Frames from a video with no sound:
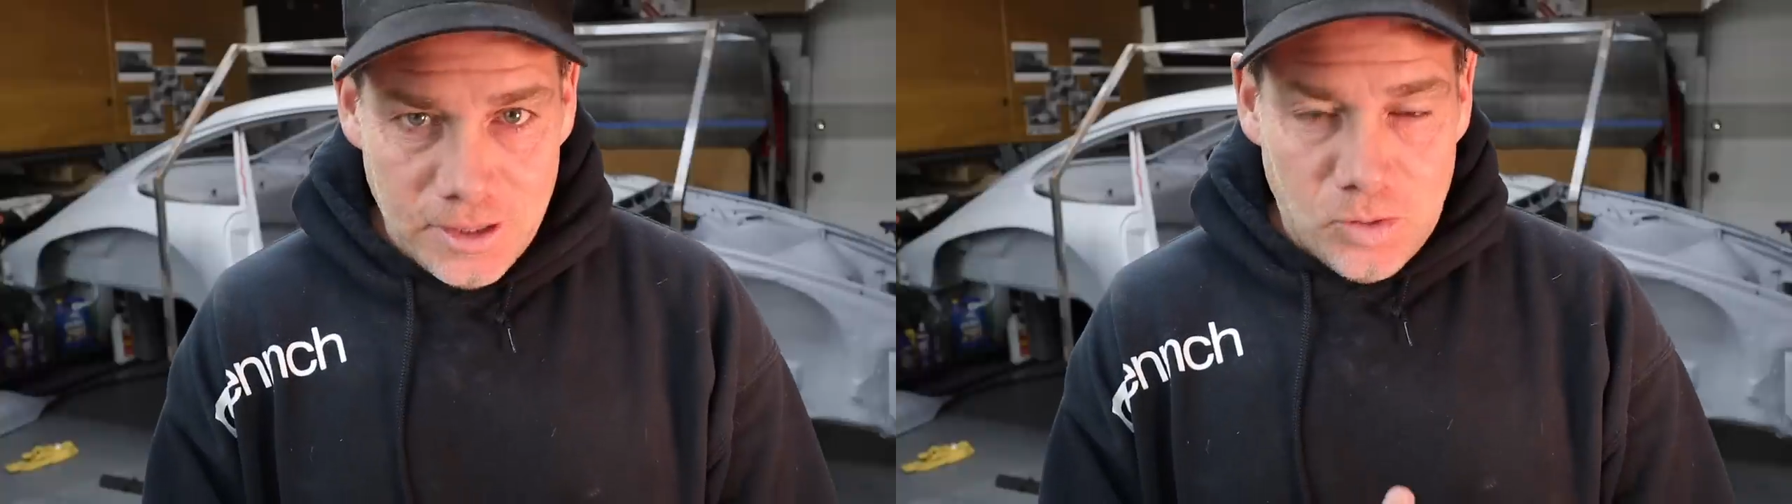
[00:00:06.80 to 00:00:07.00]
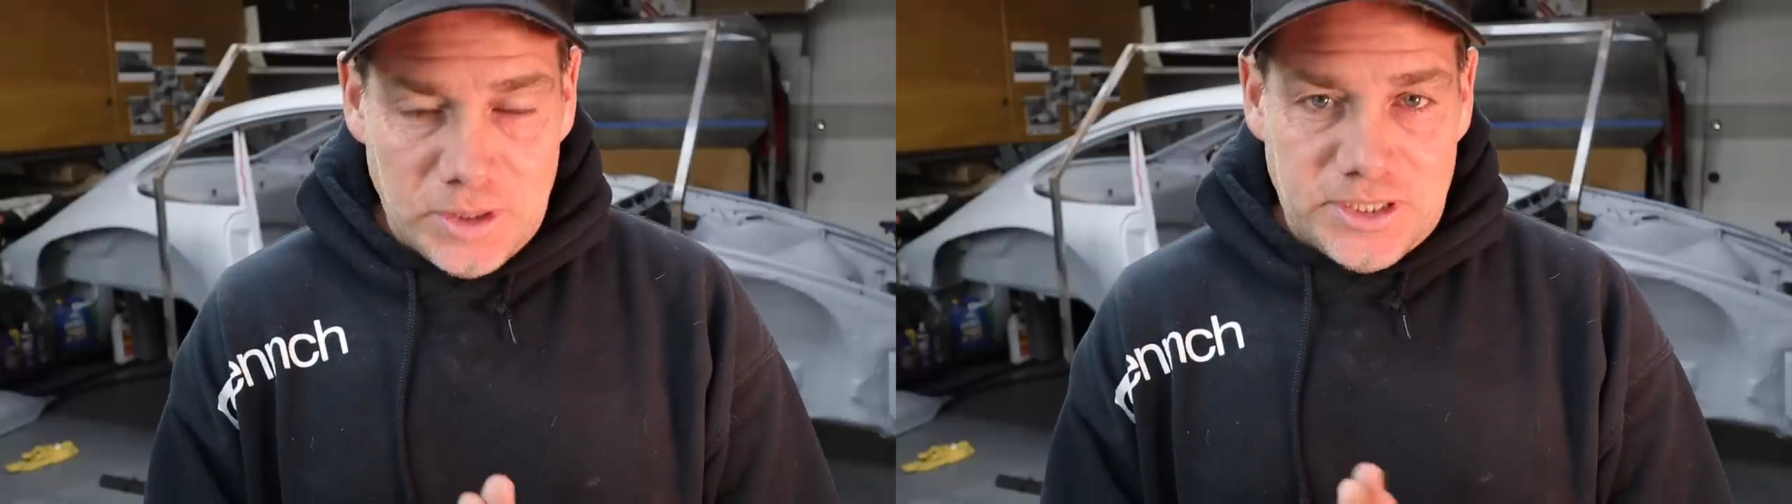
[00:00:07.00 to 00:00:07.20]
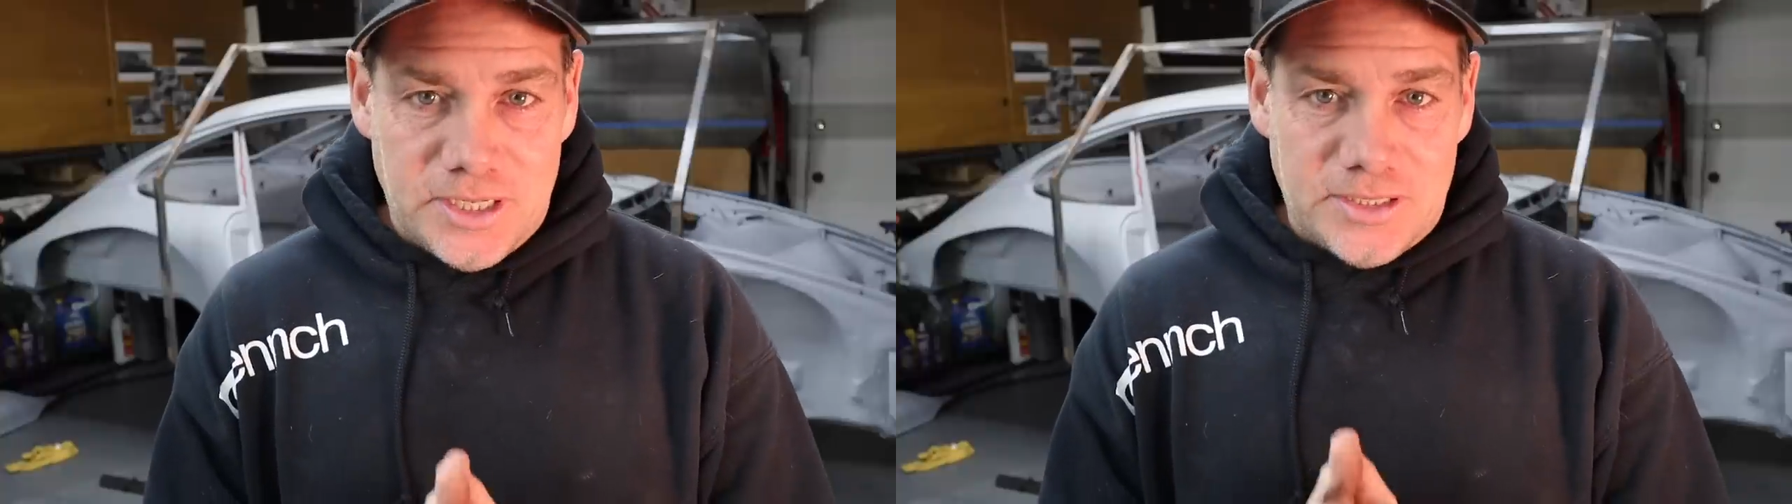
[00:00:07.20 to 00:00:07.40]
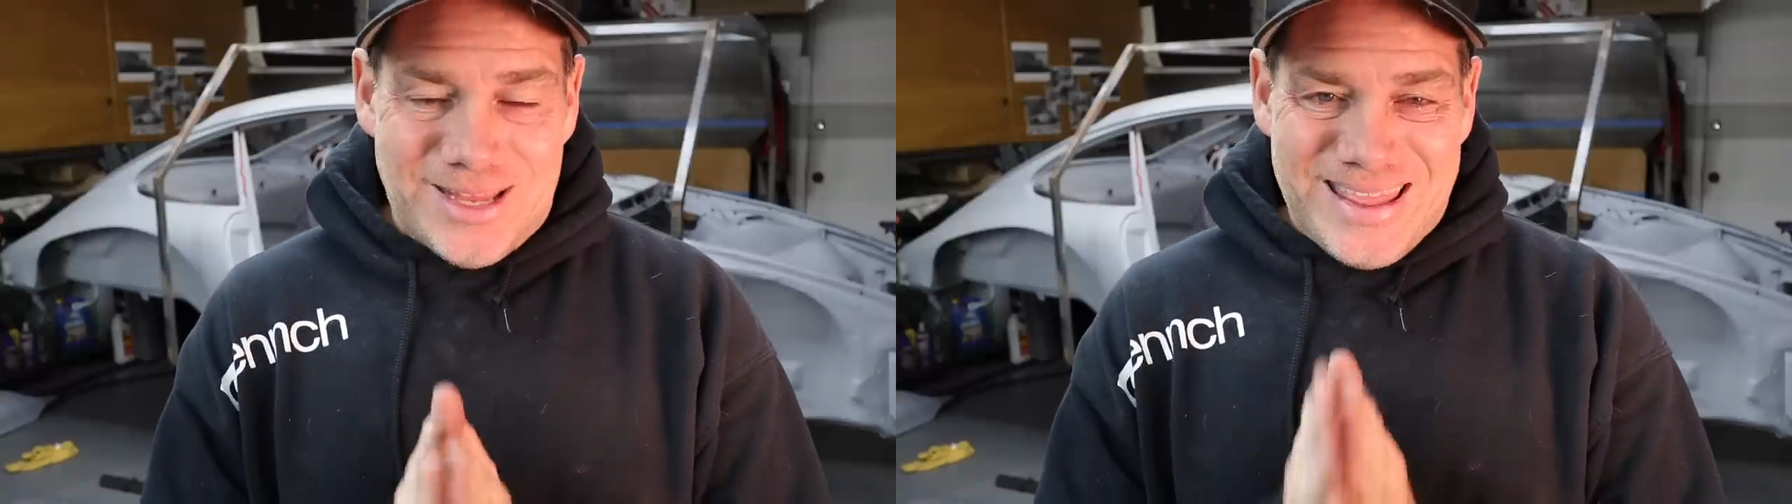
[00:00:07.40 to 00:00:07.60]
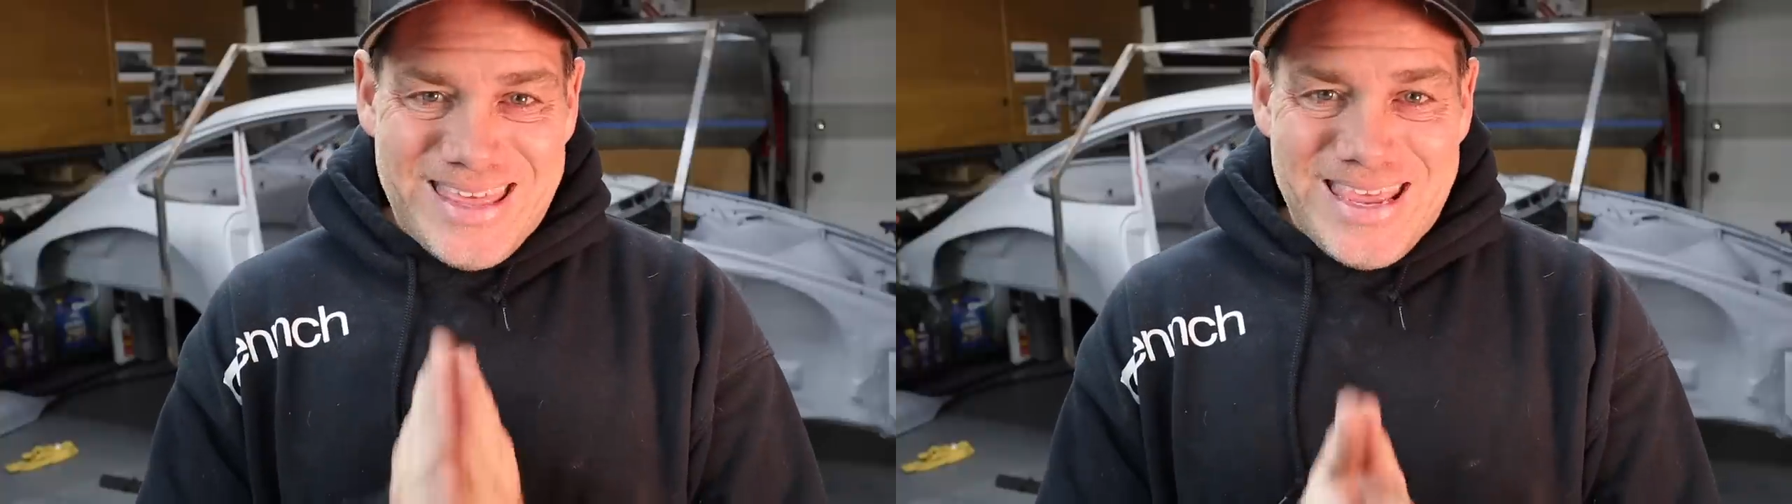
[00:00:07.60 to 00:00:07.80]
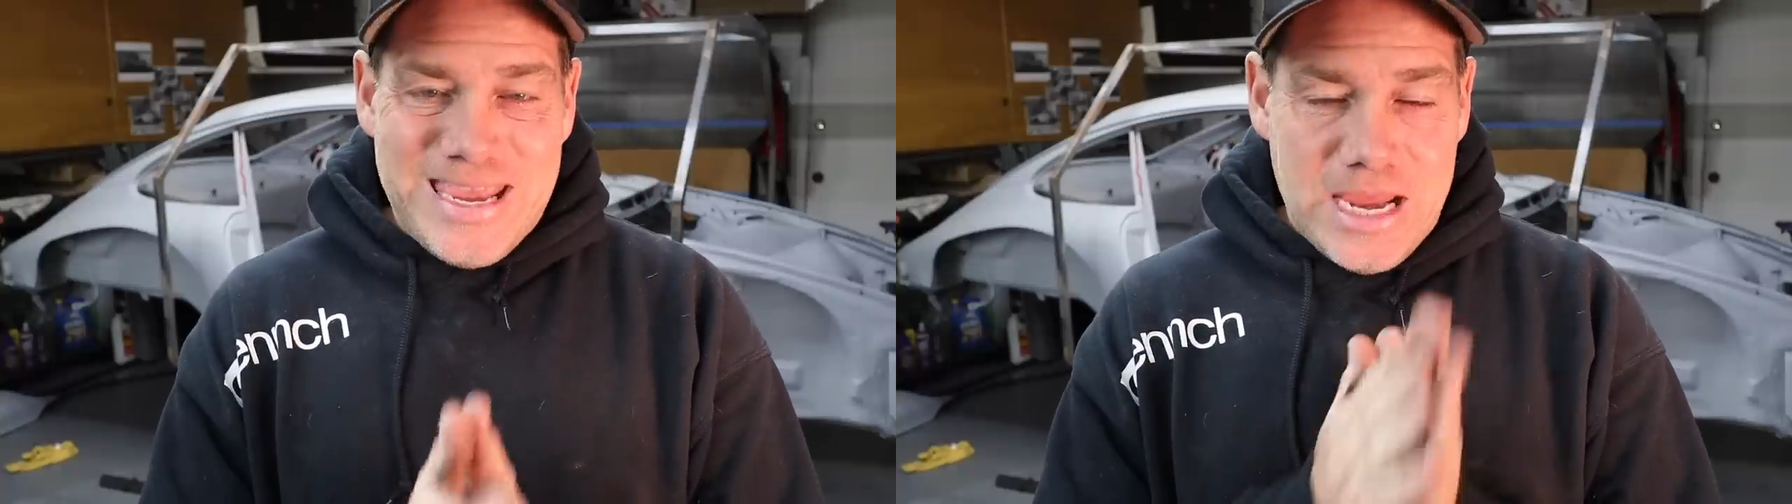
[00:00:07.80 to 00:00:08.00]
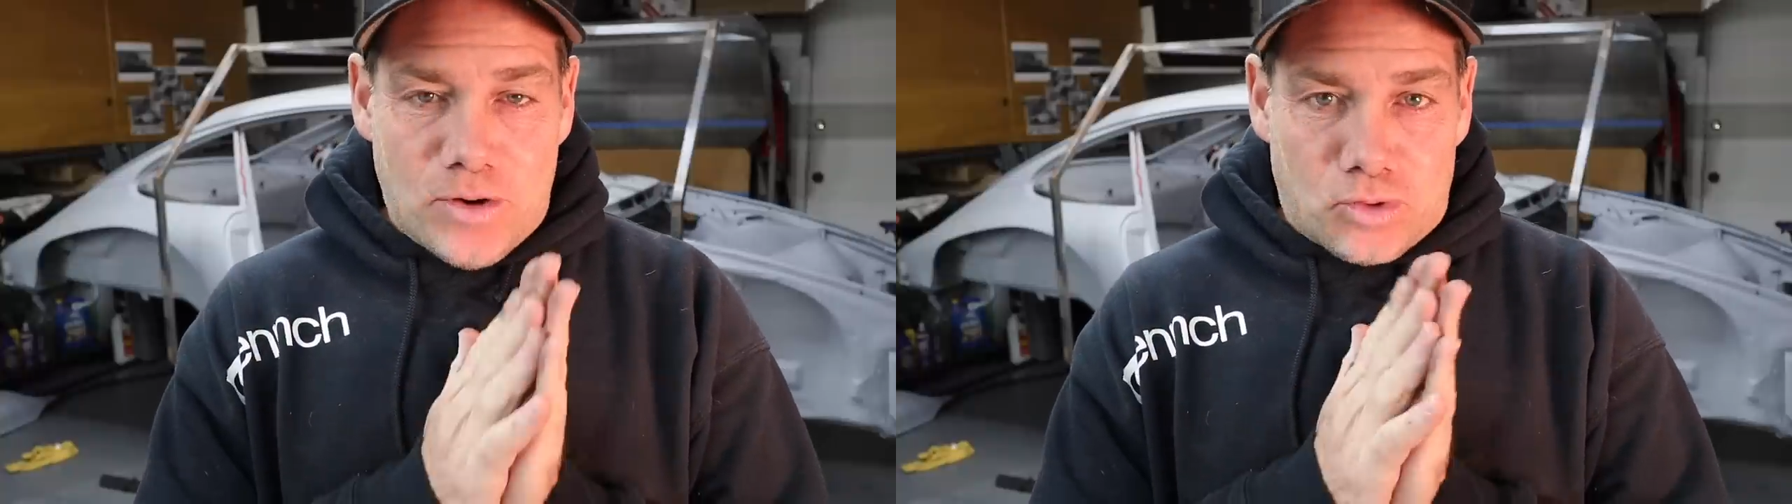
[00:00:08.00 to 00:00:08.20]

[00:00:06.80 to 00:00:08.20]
which is the